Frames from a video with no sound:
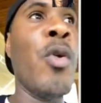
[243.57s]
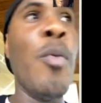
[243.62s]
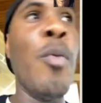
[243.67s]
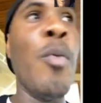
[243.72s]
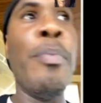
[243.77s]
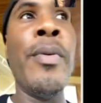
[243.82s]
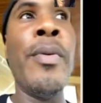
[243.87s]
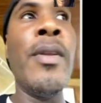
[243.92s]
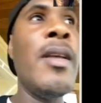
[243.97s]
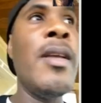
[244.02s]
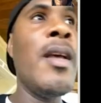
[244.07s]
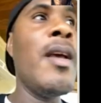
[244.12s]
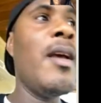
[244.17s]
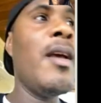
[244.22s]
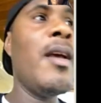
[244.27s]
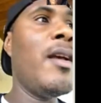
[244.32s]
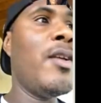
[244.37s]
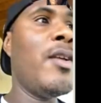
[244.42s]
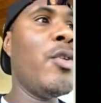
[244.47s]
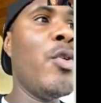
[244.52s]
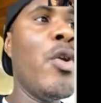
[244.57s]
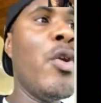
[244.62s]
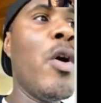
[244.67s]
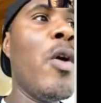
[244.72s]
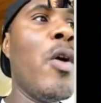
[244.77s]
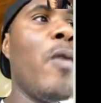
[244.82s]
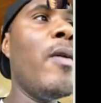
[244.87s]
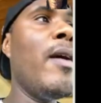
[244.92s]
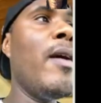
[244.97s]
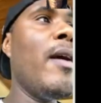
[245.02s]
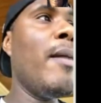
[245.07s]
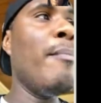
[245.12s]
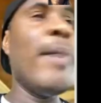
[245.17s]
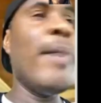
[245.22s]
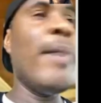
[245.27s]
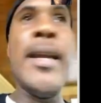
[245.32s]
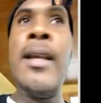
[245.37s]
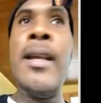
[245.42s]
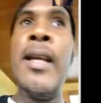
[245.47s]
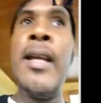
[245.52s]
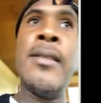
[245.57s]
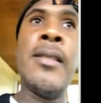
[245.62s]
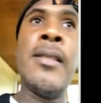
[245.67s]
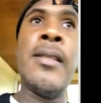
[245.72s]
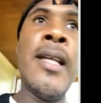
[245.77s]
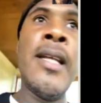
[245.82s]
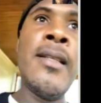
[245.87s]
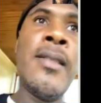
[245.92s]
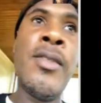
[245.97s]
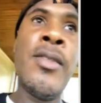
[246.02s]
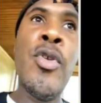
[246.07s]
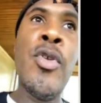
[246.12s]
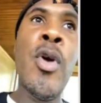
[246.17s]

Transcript: open, but it's it's